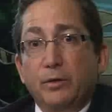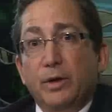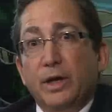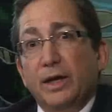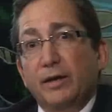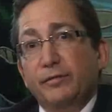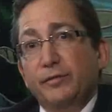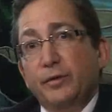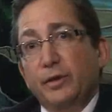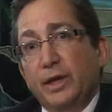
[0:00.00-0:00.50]

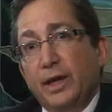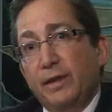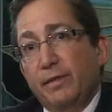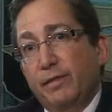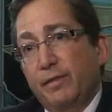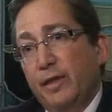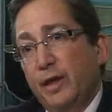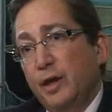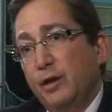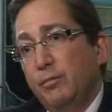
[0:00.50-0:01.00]
have to
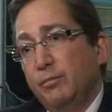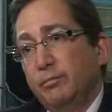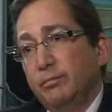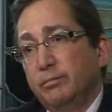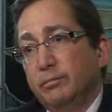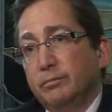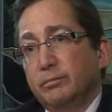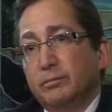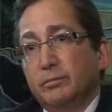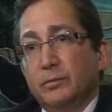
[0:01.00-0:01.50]
get them
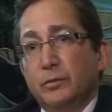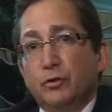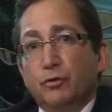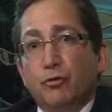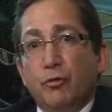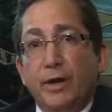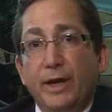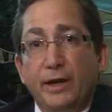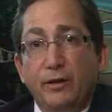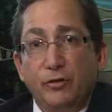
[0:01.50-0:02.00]

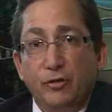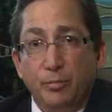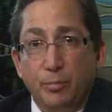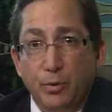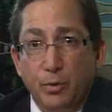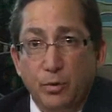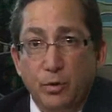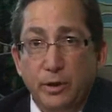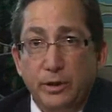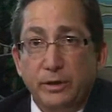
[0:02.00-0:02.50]

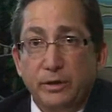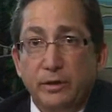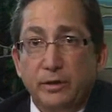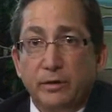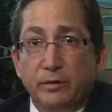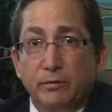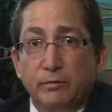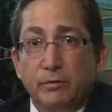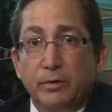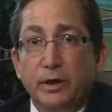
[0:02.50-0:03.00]
transported,
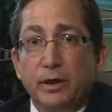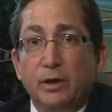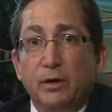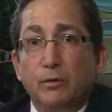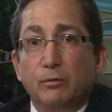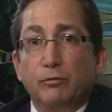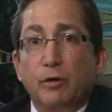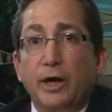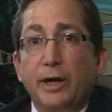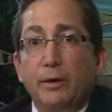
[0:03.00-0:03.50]

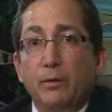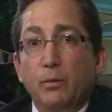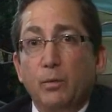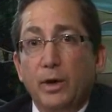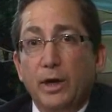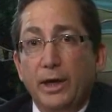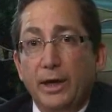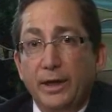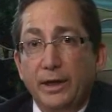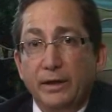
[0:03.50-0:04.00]
right
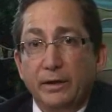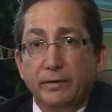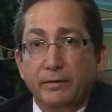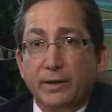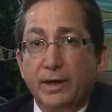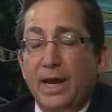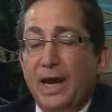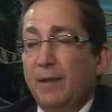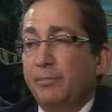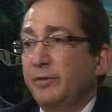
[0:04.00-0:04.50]
away.
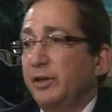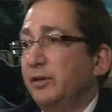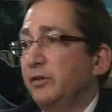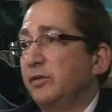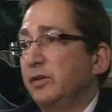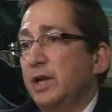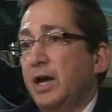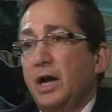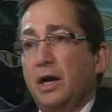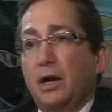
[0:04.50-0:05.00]
Captain
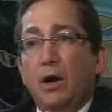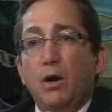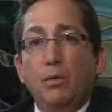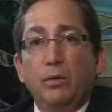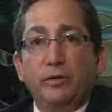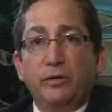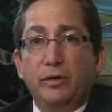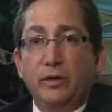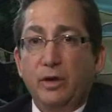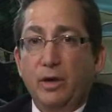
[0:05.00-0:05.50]
is not
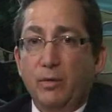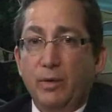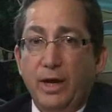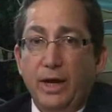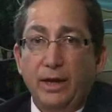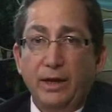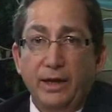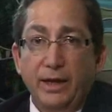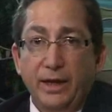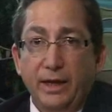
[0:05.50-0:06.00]
going to know
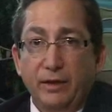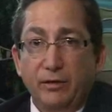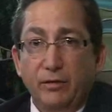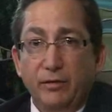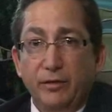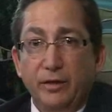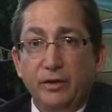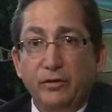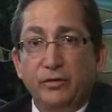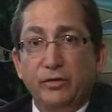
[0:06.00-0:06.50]
how to handle
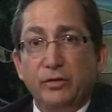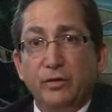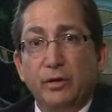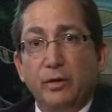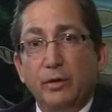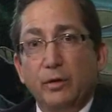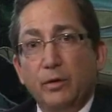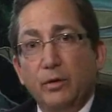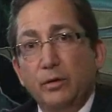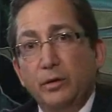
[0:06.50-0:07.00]
this.
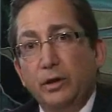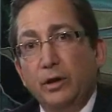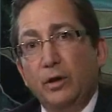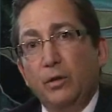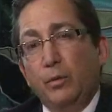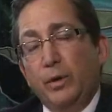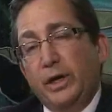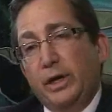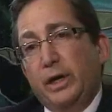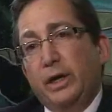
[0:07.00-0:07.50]

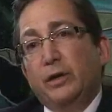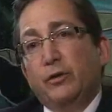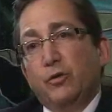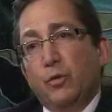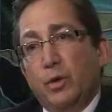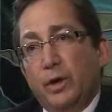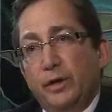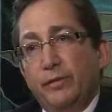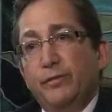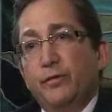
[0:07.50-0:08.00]
We need a
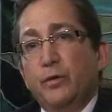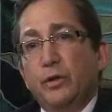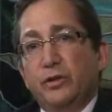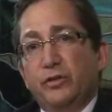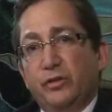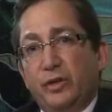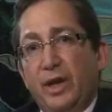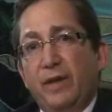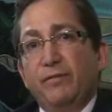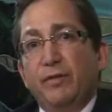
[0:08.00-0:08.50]

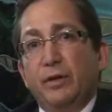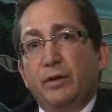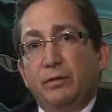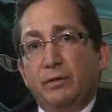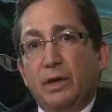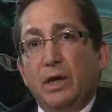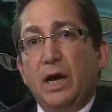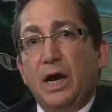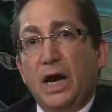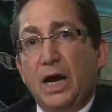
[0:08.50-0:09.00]

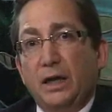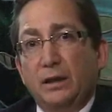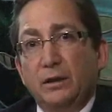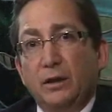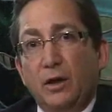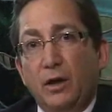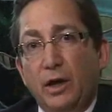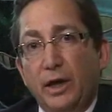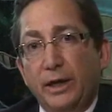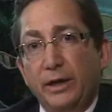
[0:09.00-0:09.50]
24/7
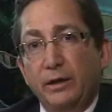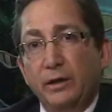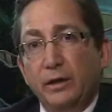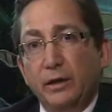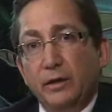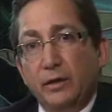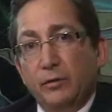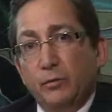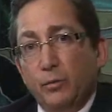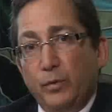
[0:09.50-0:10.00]
hotline
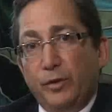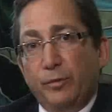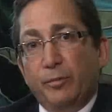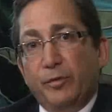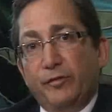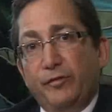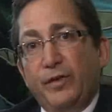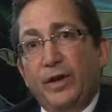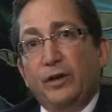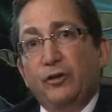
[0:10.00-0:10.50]
with
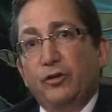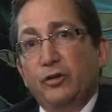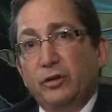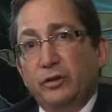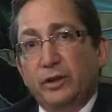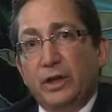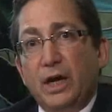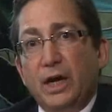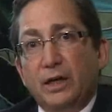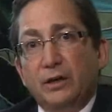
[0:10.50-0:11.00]
professional
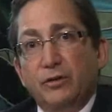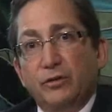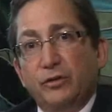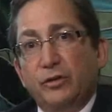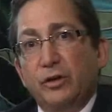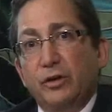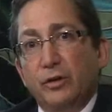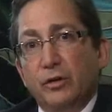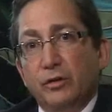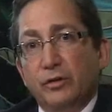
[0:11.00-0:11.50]
doctors
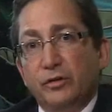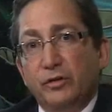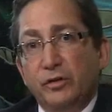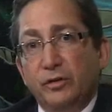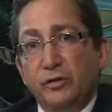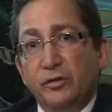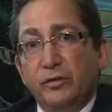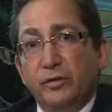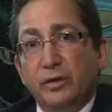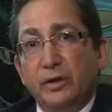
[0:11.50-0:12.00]
and
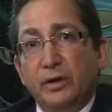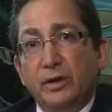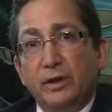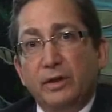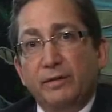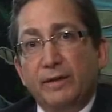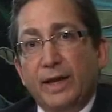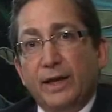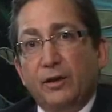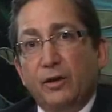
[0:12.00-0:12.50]
nurses
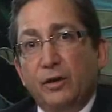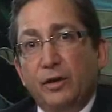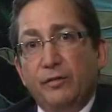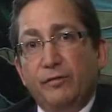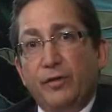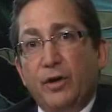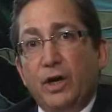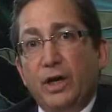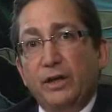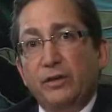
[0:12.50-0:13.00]
that could
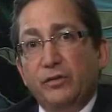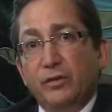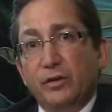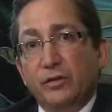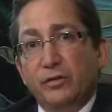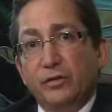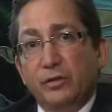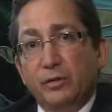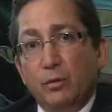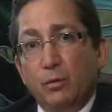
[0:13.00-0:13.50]
advise
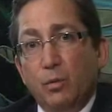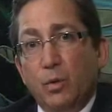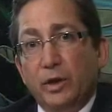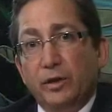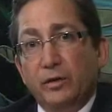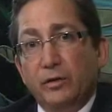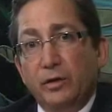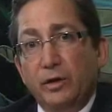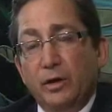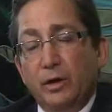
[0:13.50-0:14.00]
us
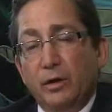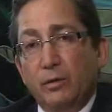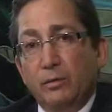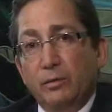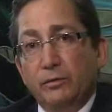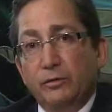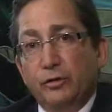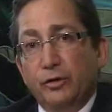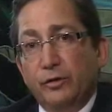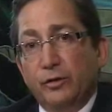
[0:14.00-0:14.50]
what,
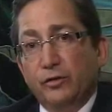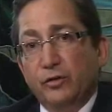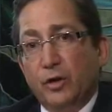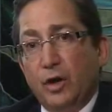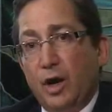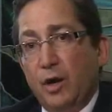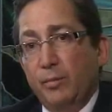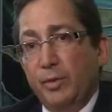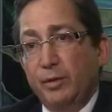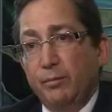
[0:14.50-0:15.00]
should this
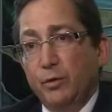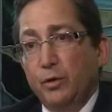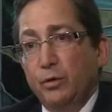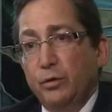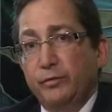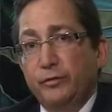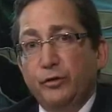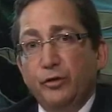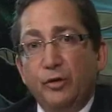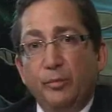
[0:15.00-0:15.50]
guy be
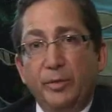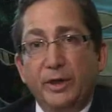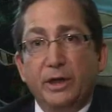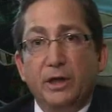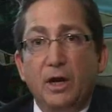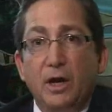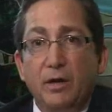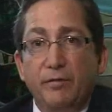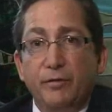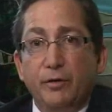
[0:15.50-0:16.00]
moved, should he be
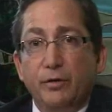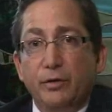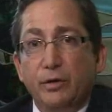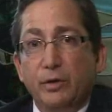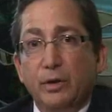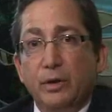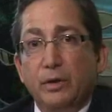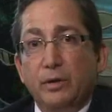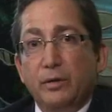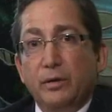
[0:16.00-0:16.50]
covered?
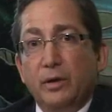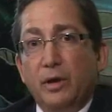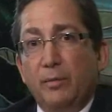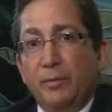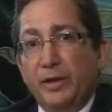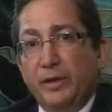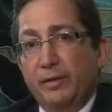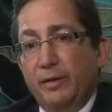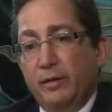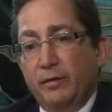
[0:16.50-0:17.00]
I
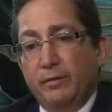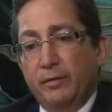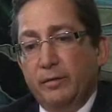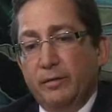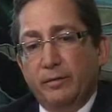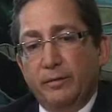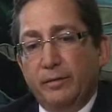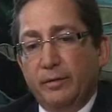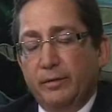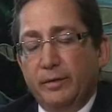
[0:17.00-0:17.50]
mean,
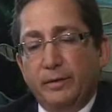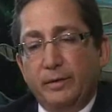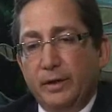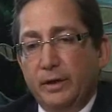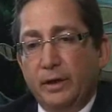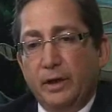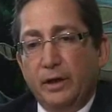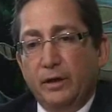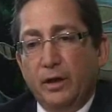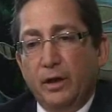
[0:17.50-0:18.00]

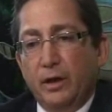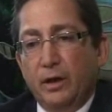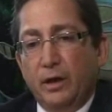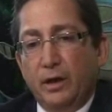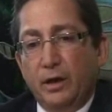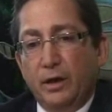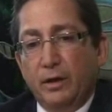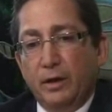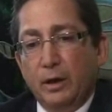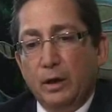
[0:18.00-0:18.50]

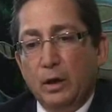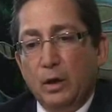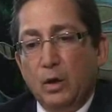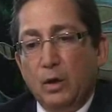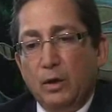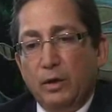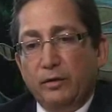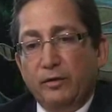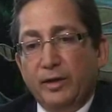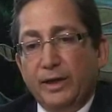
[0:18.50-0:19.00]

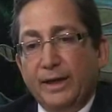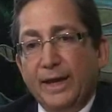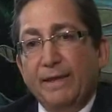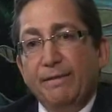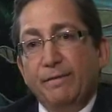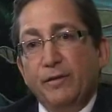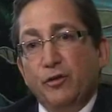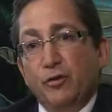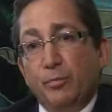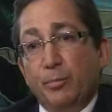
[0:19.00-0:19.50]
to
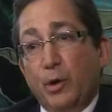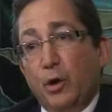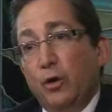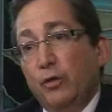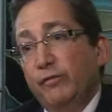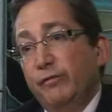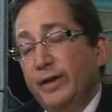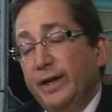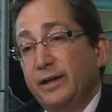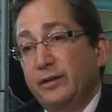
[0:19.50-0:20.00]
get this
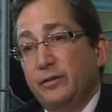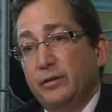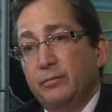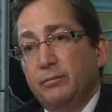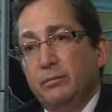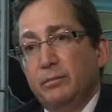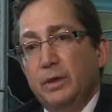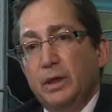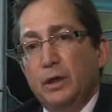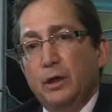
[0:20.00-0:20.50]
burn
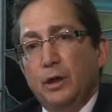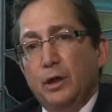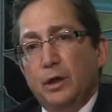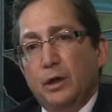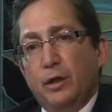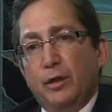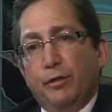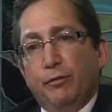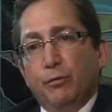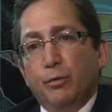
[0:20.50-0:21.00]
victim
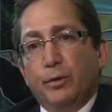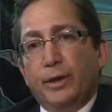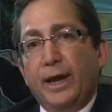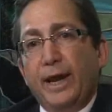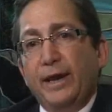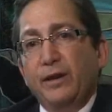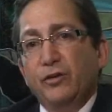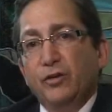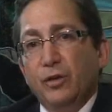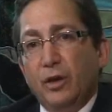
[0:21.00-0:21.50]
through
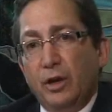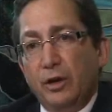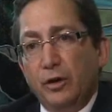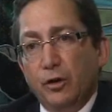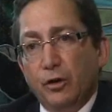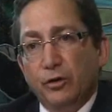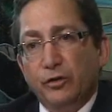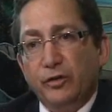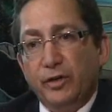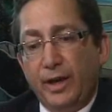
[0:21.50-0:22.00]
a
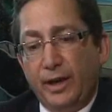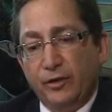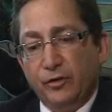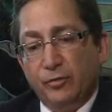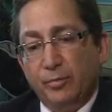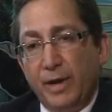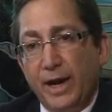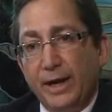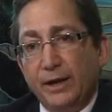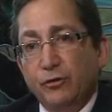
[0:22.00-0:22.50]
nurse case
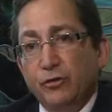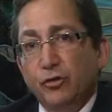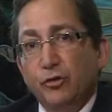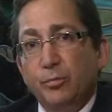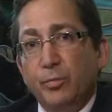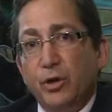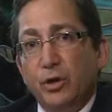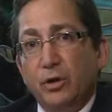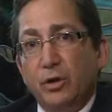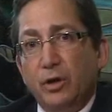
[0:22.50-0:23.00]
manager is
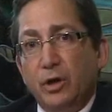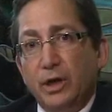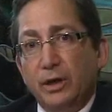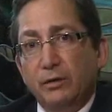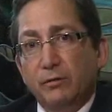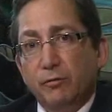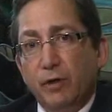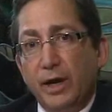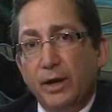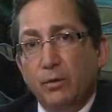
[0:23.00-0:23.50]
put
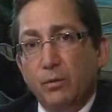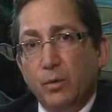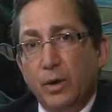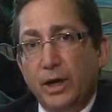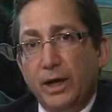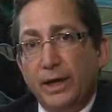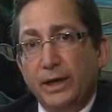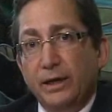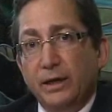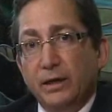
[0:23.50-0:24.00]
on right
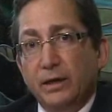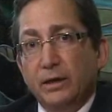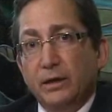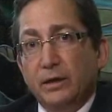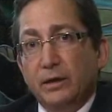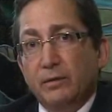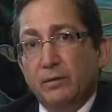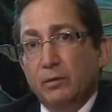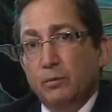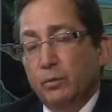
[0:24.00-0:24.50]
away,
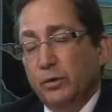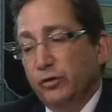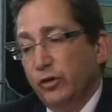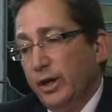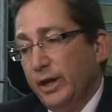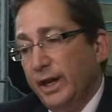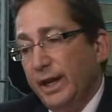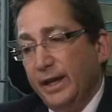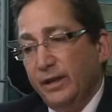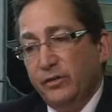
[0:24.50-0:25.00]
which I
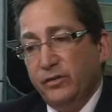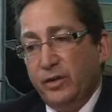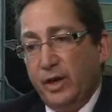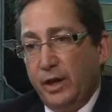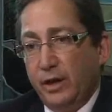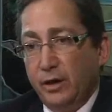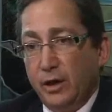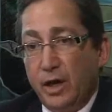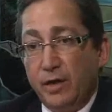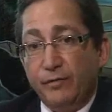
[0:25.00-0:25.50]
can't say
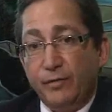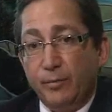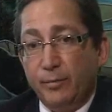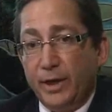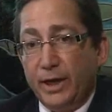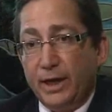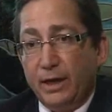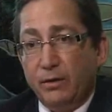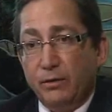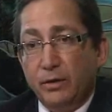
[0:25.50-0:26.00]
enough
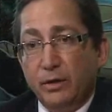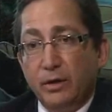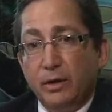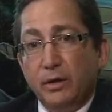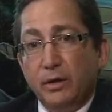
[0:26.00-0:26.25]
about,